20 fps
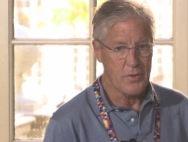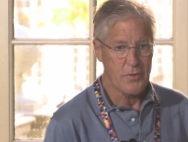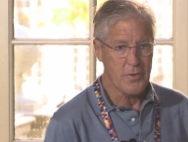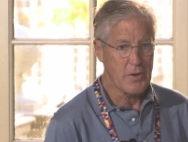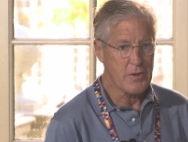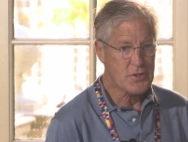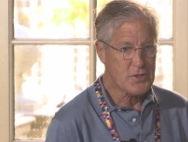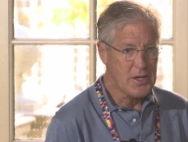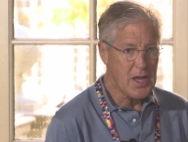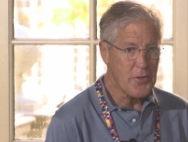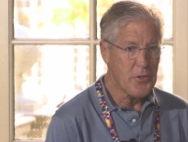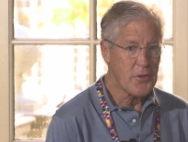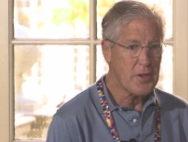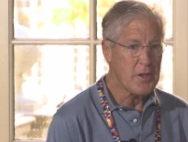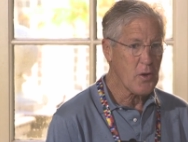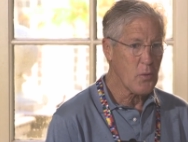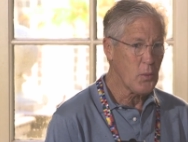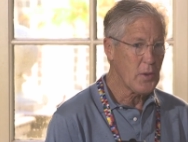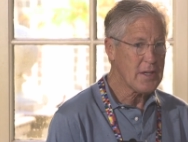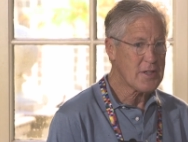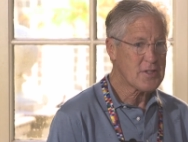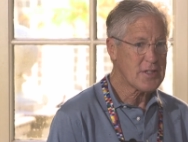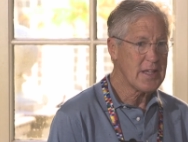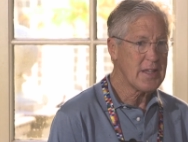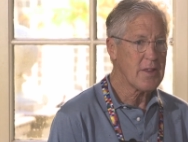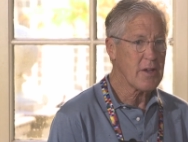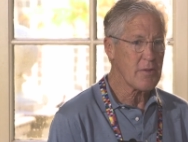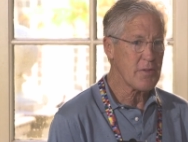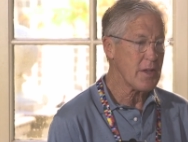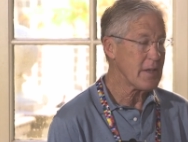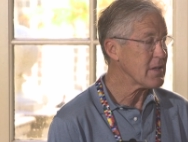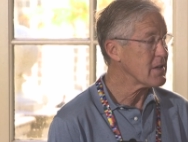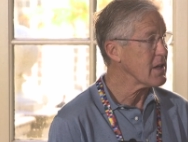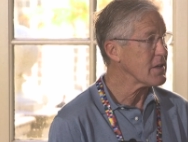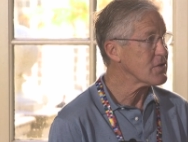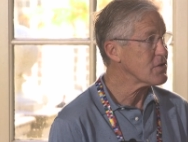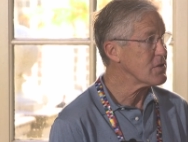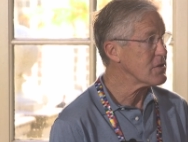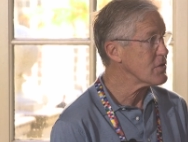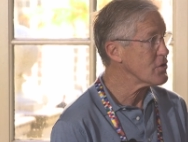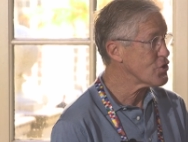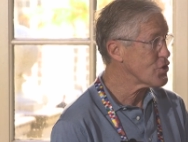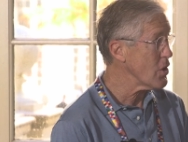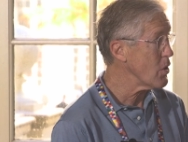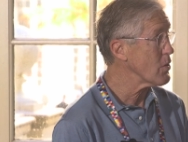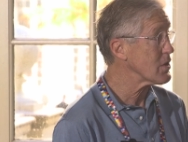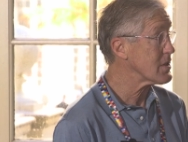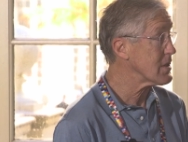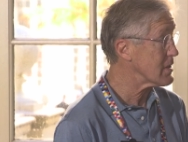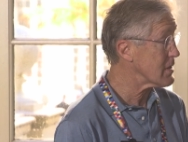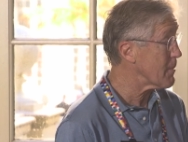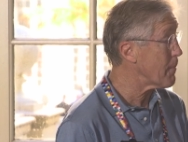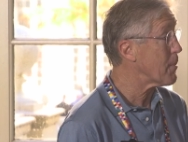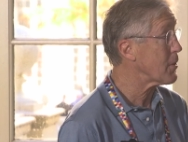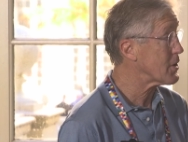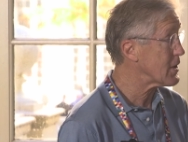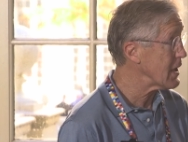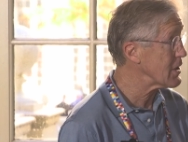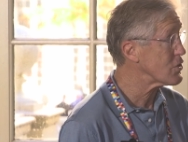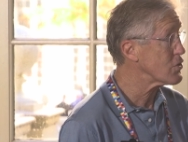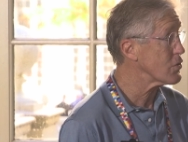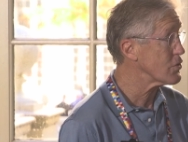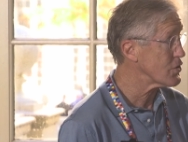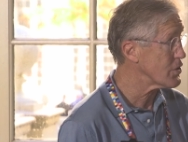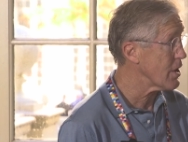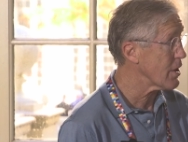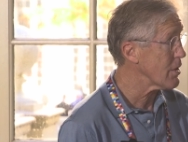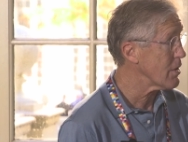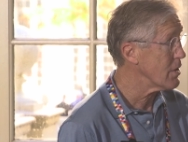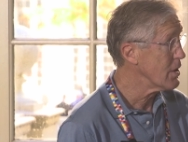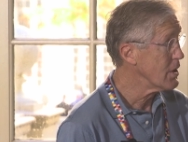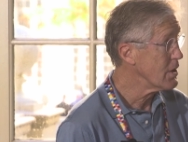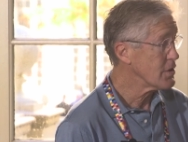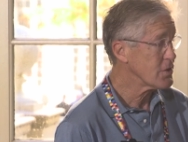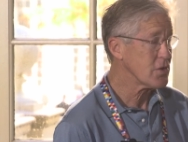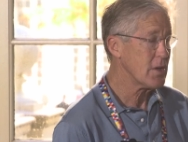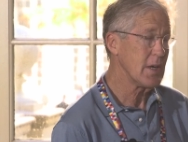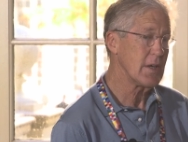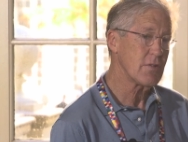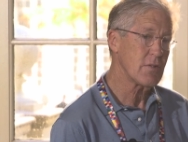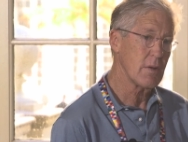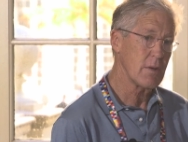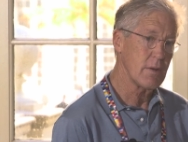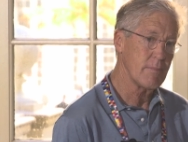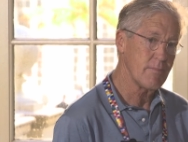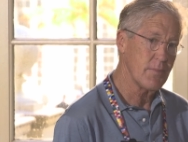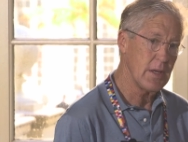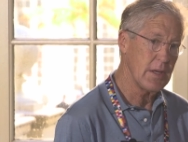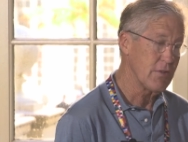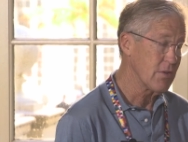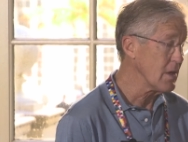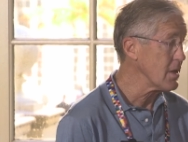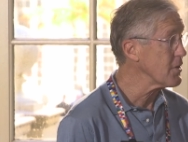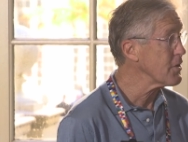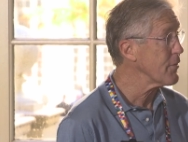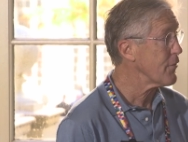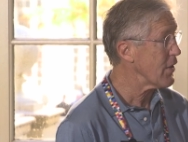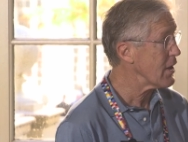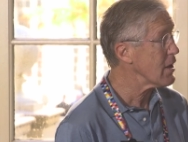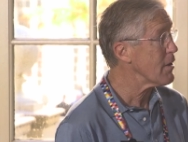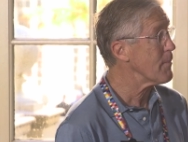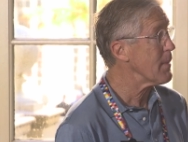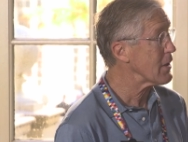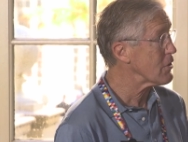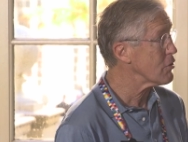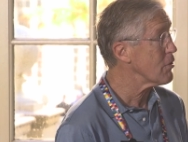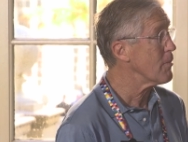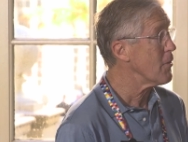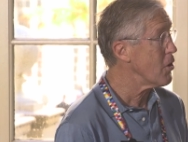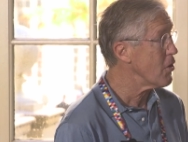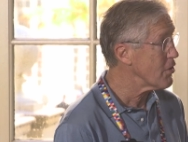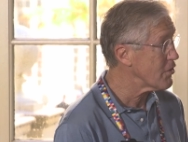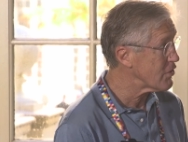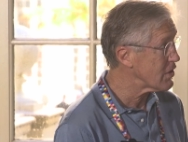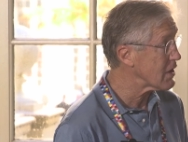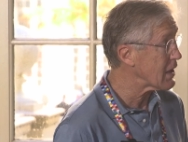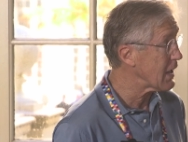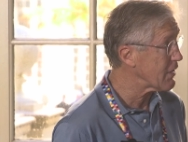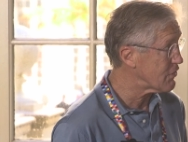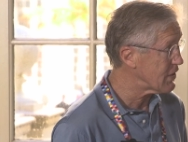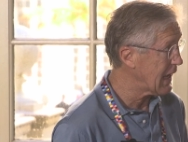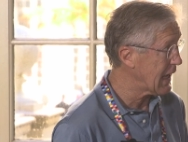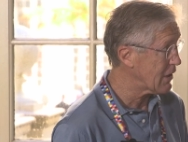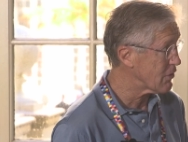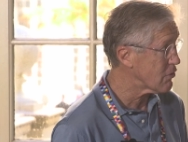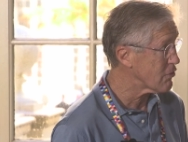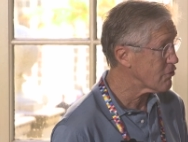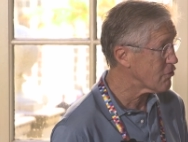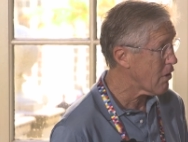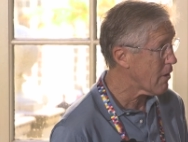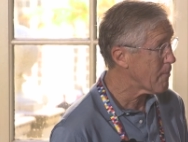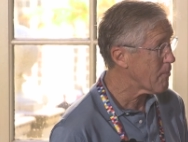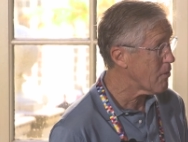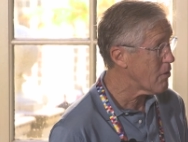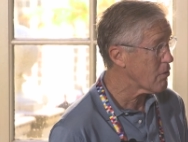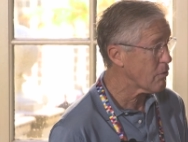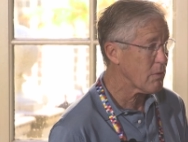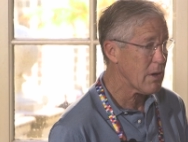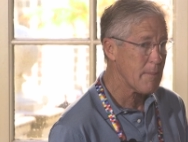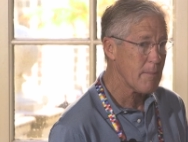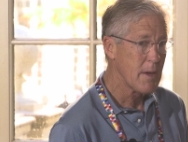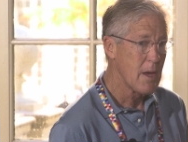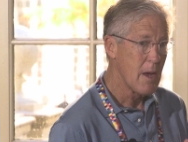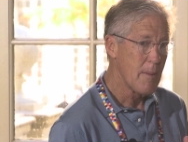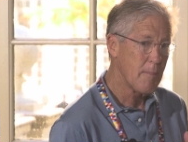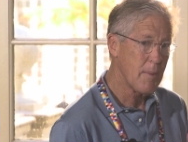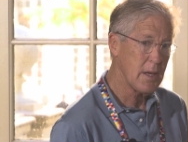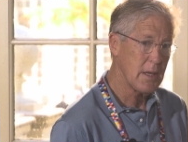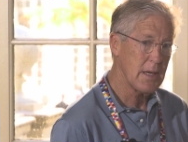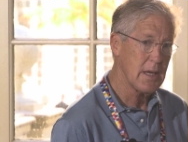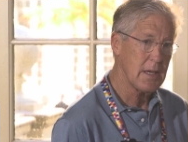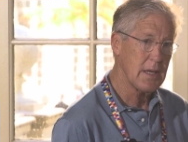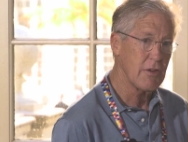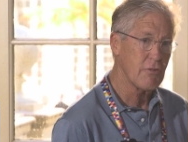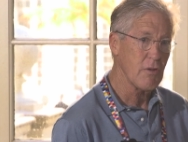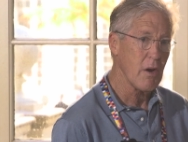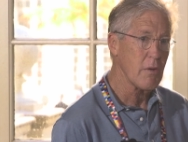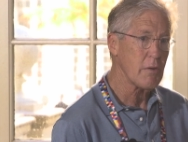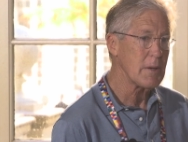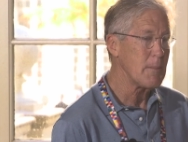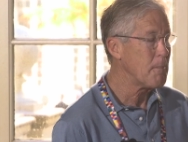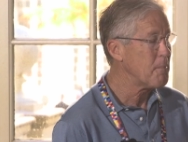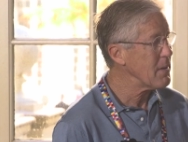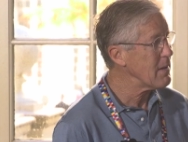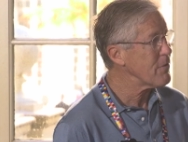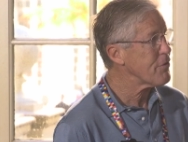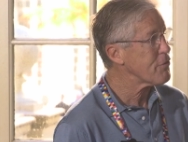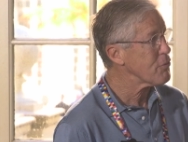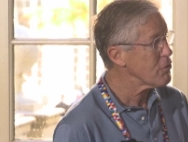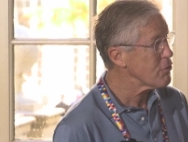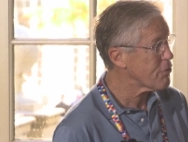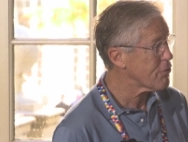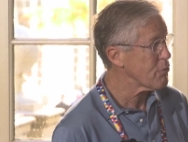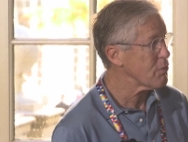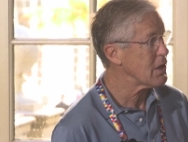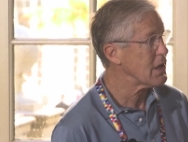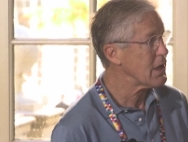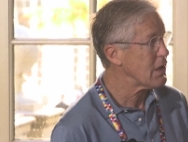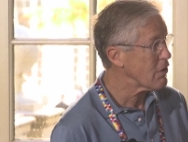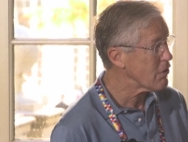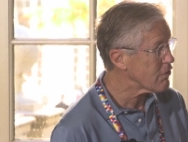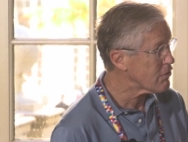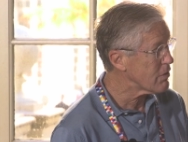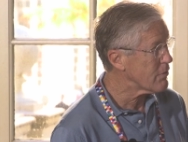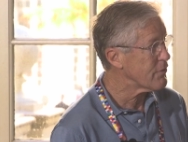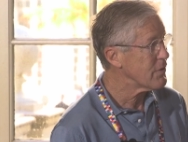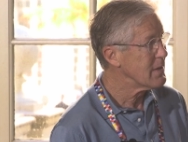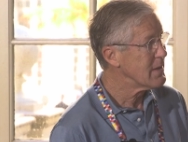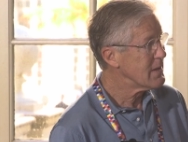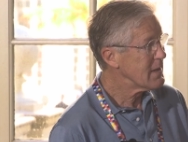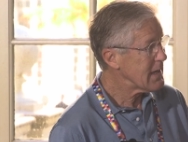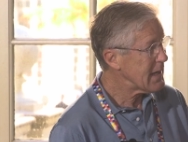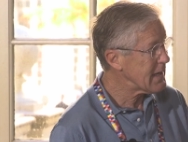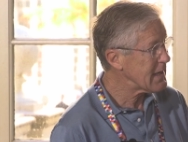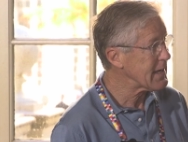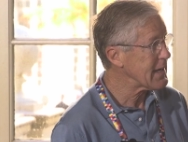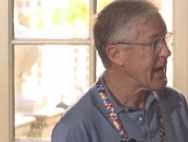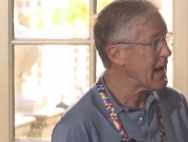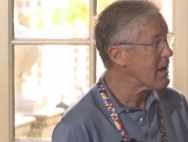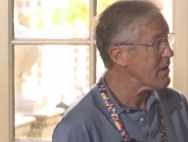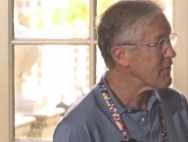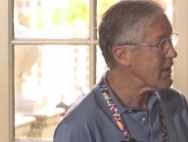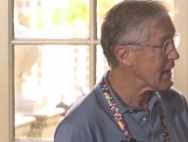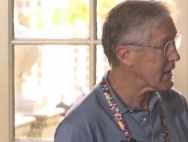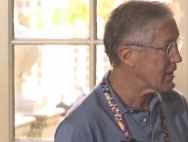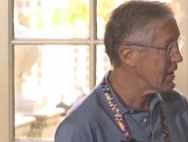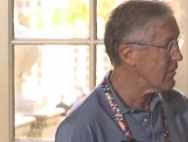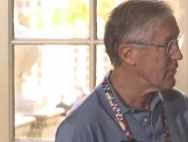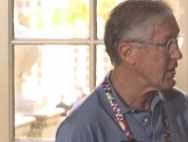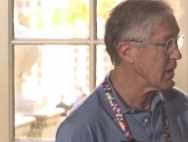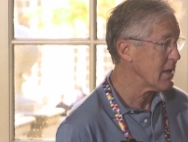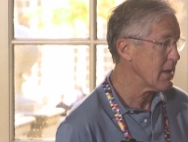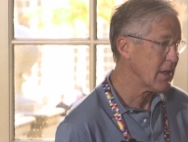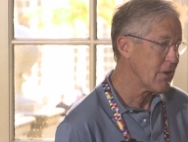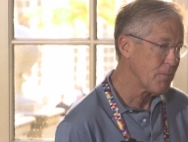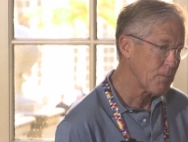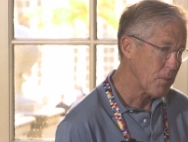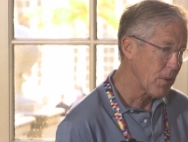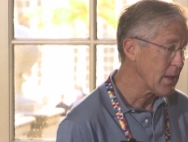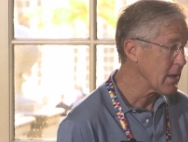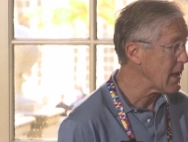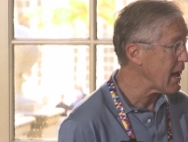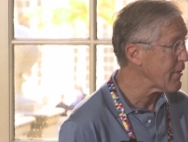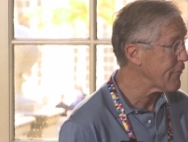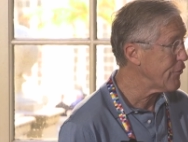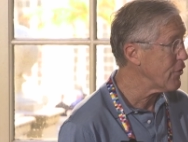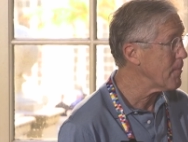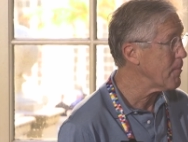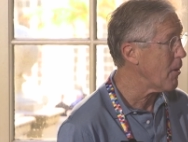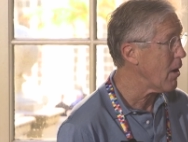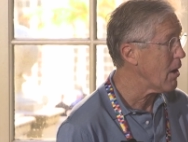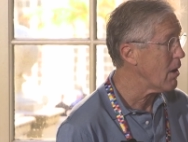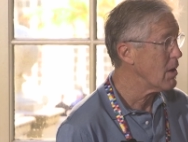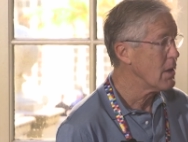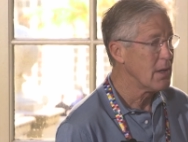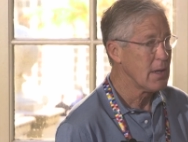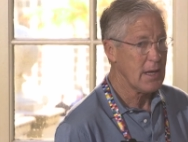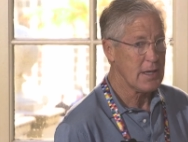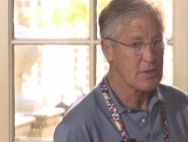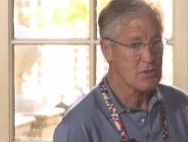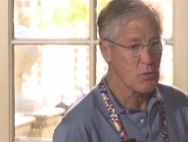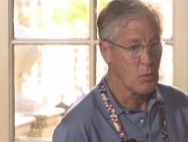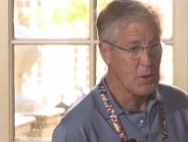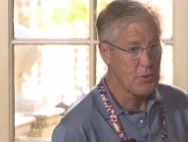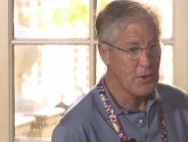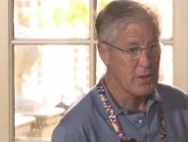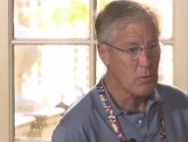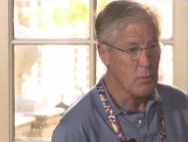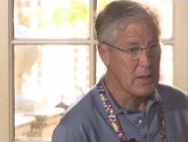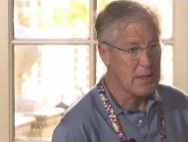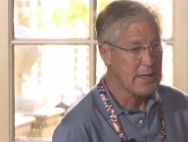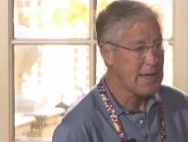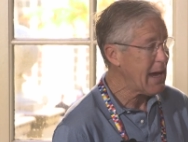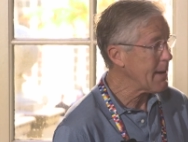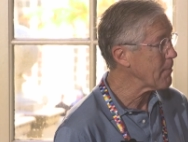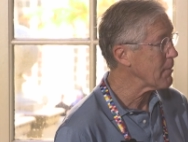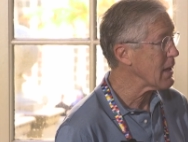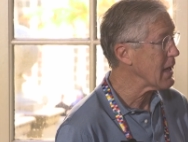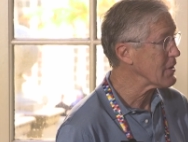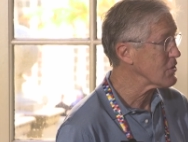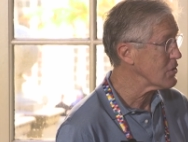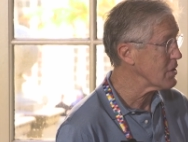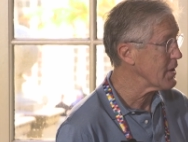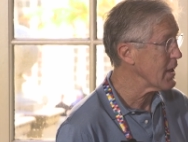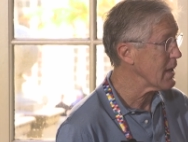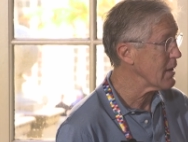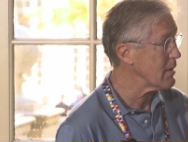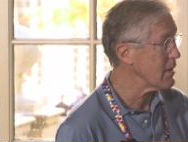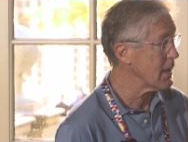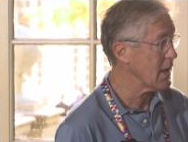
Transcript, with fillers: There's nothing that we see there that doesn't show us that the potential is there. So he's, a, he's in a developmental mode as he, as he enters our program, but yet he's already been through three years of in and out of activity. He's played a lot of football, and so we think we can capitalize on that.